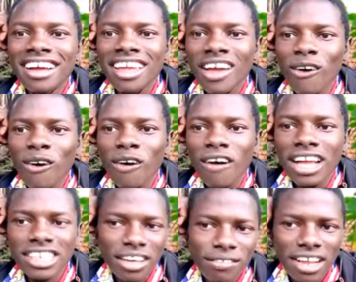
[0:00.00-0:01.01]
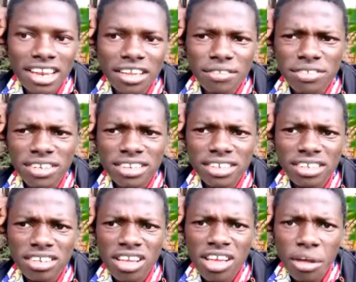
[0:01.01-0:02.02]
Oh, cassava leaves.
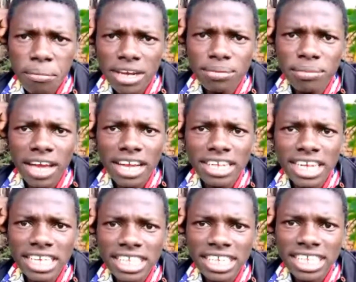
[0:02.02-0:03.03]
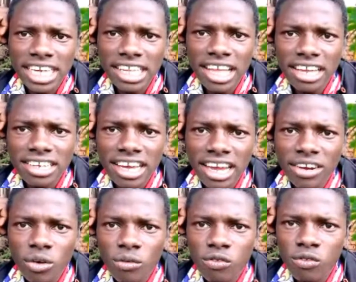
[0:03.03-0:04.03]
But me, I just say that kind
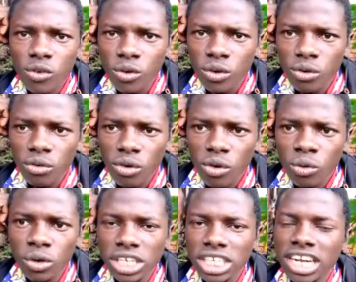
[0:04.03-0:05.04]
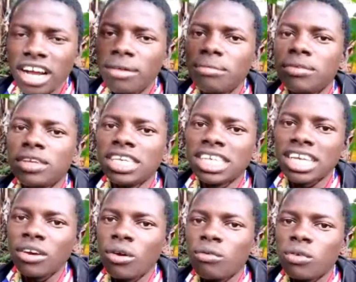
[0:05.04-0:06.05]
of food which come
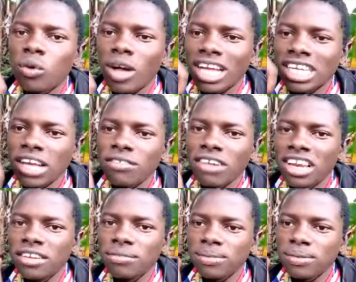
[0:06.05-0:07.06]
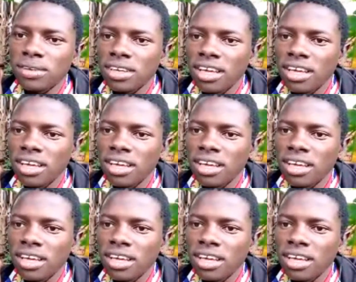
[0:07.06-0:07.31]
inside of cassava leaves.